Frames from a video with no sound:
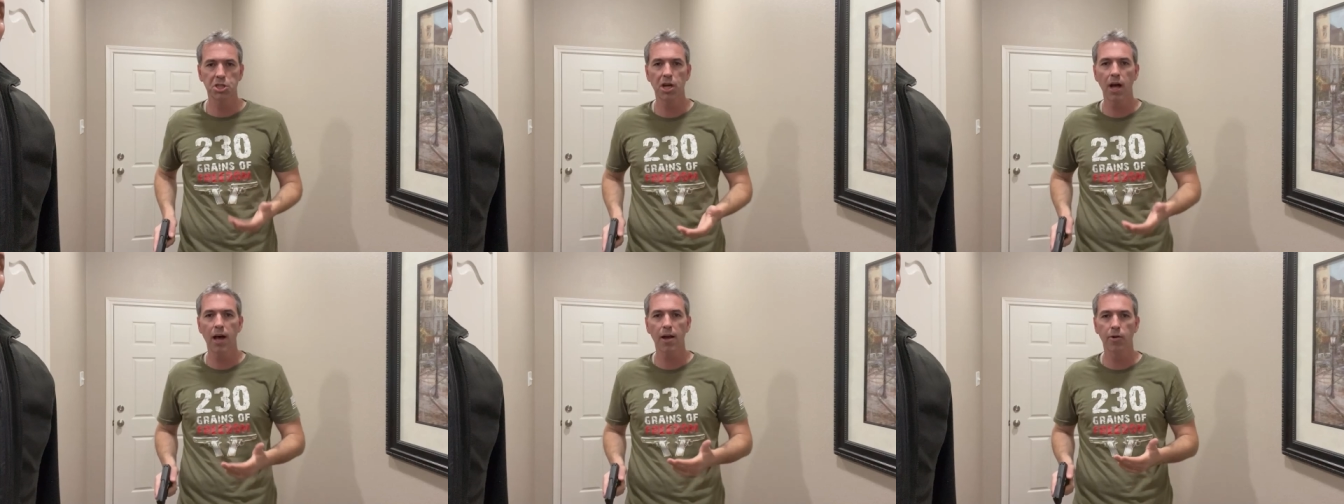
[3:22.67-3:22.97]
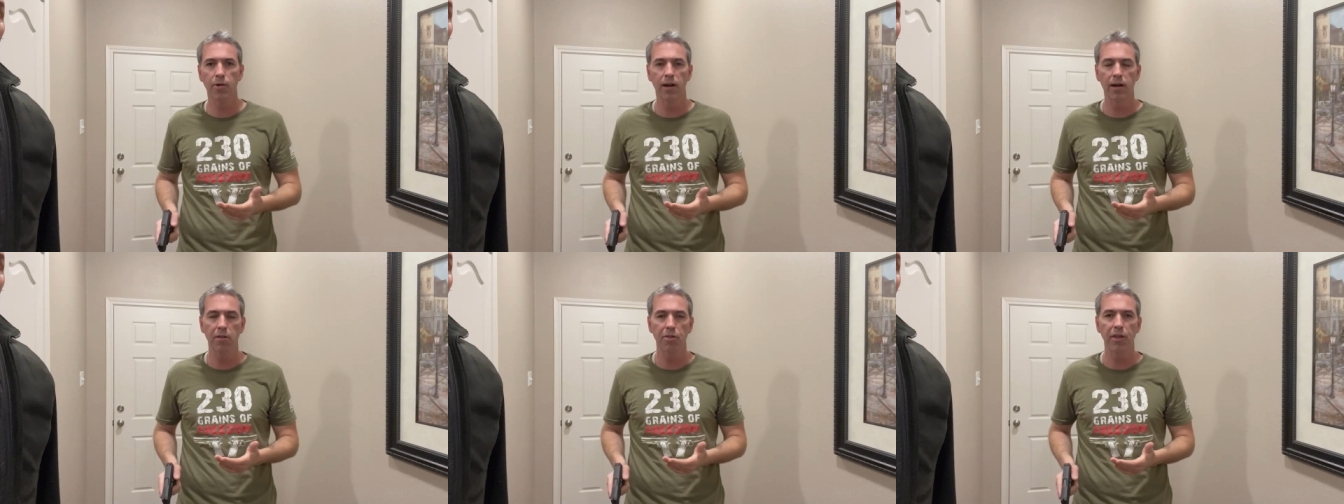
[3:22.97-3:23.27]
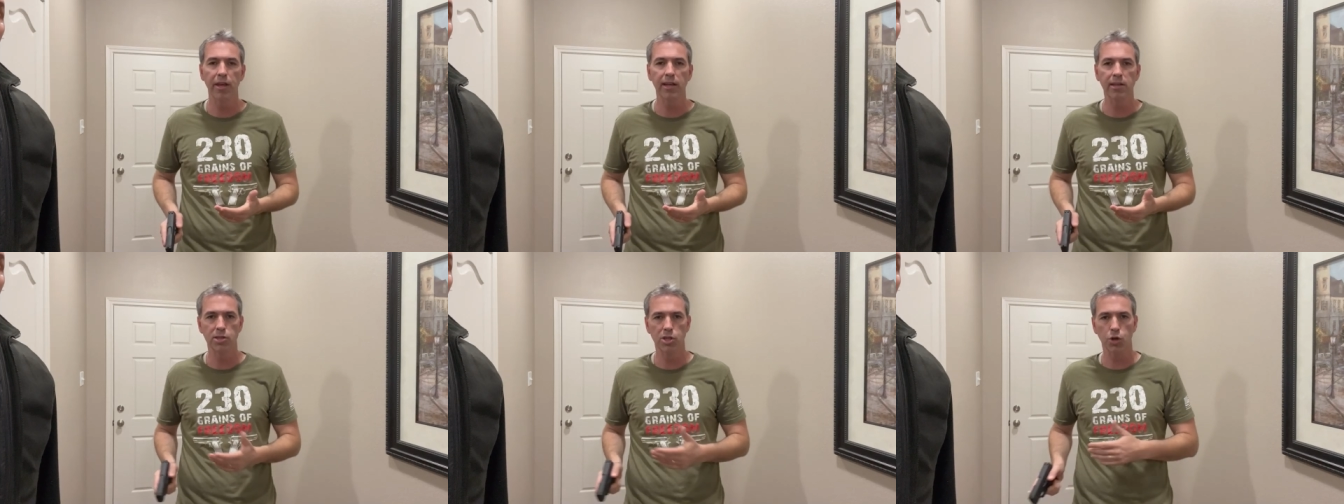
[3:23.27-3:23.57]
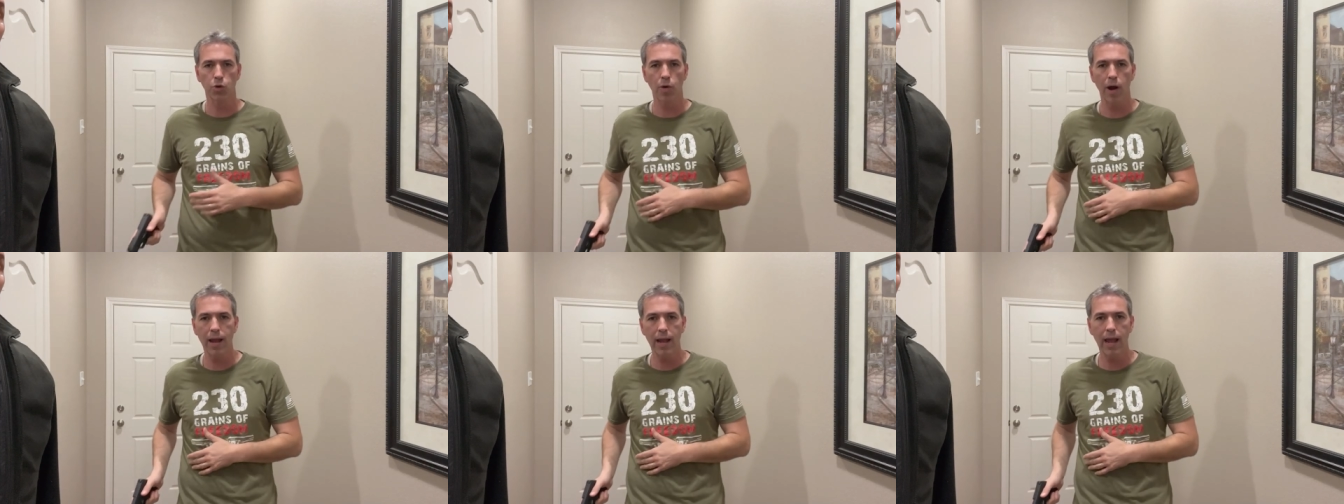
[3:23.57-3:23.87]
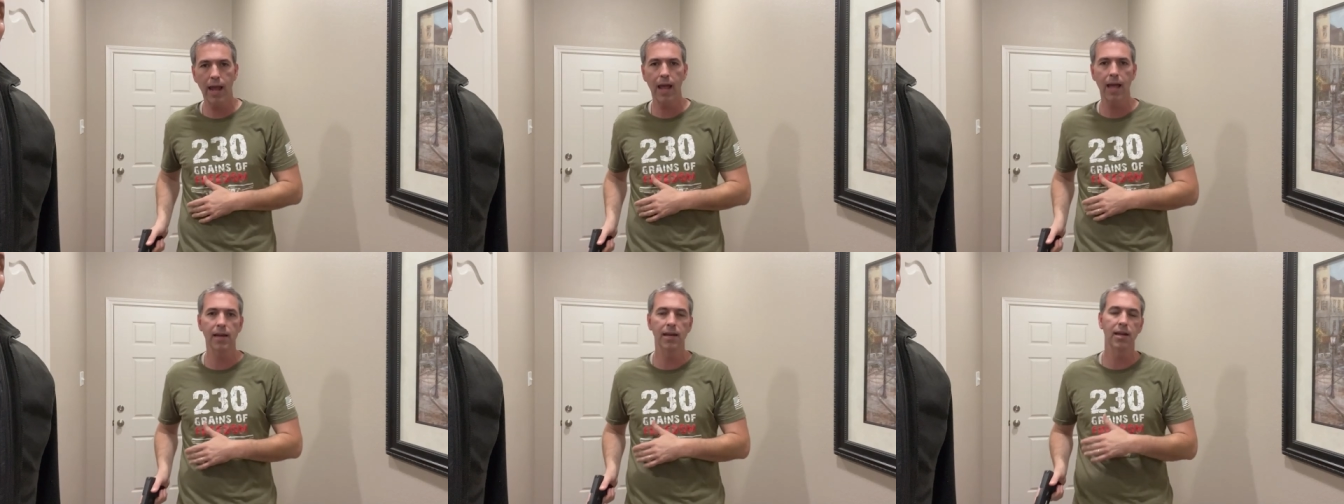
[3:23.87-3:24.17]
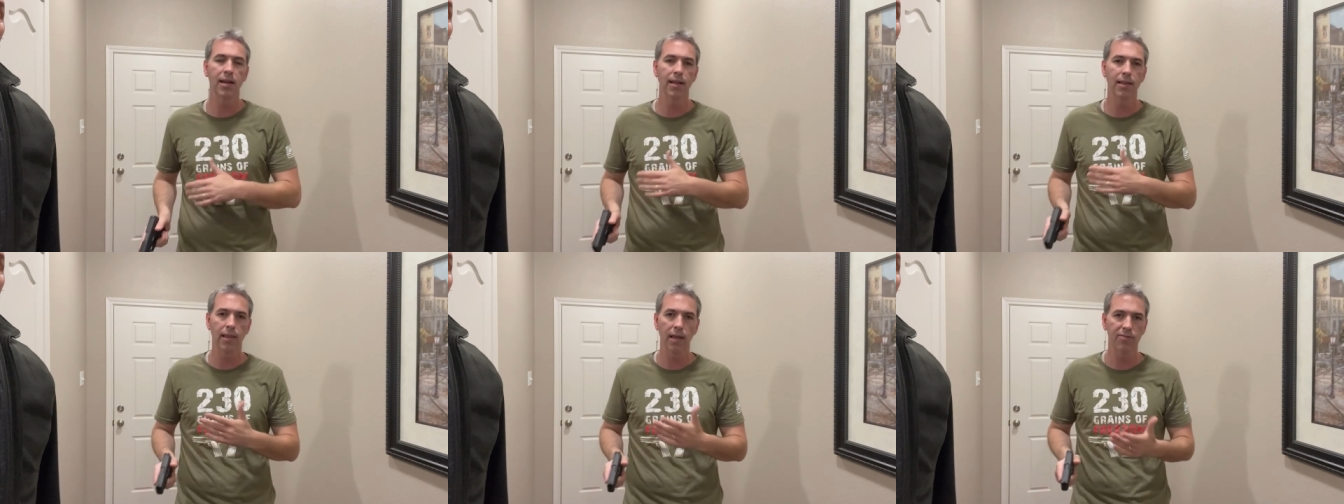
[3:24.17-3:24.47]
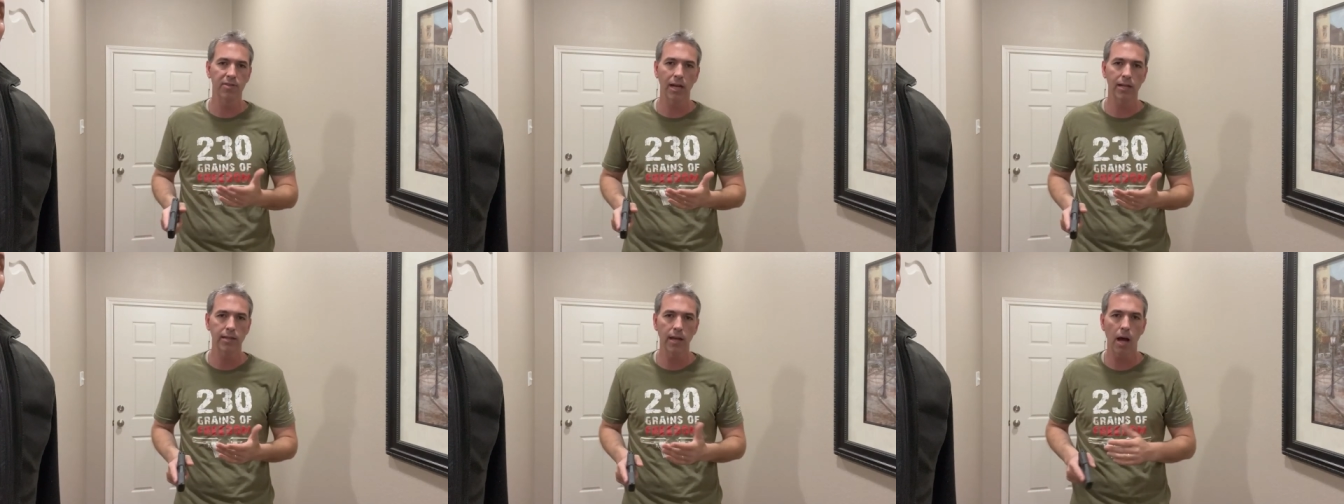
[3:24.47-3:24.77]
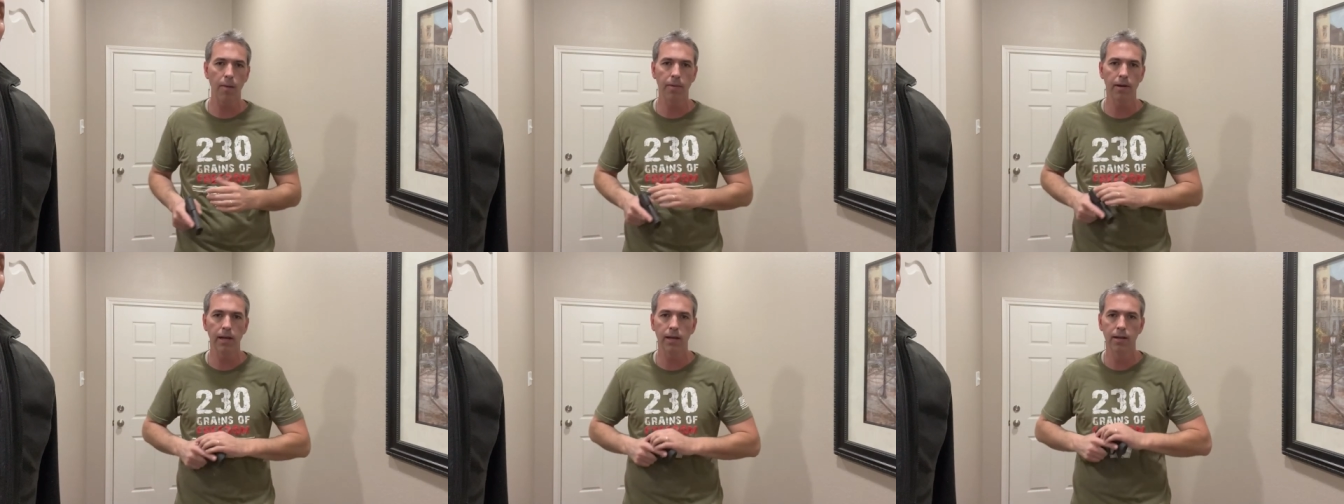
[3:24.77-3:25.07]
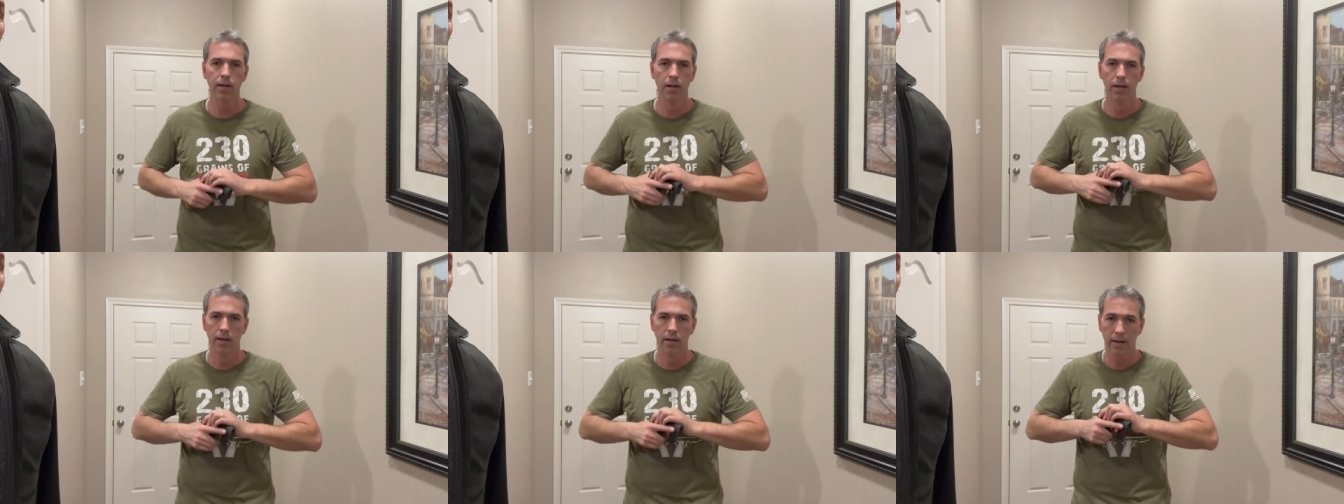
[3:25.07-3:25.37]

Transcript: shot or anything because you're right-handed and left eye dominant,